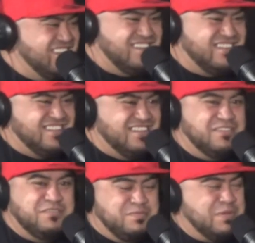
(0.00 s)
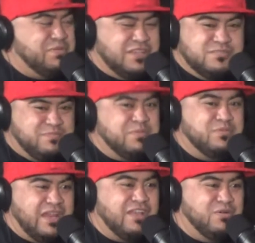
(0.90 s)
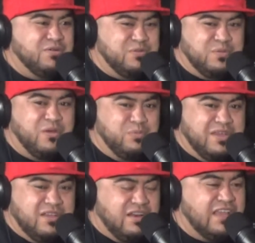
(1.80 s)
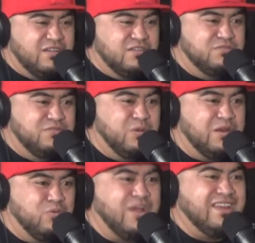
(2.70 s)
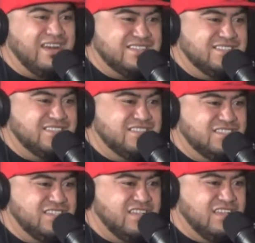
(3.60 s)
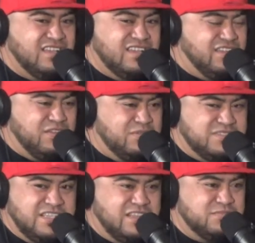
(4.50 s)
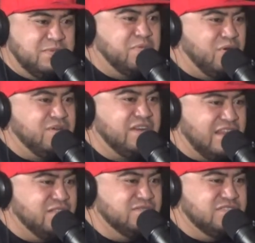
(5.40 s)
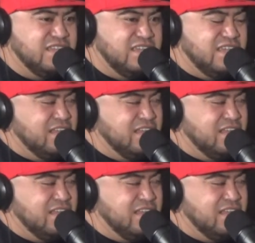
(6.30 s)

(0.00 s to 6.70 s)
Yeah, if people there's people like holding when I like hold like wine glasses and shit. You don't see these people holding handles.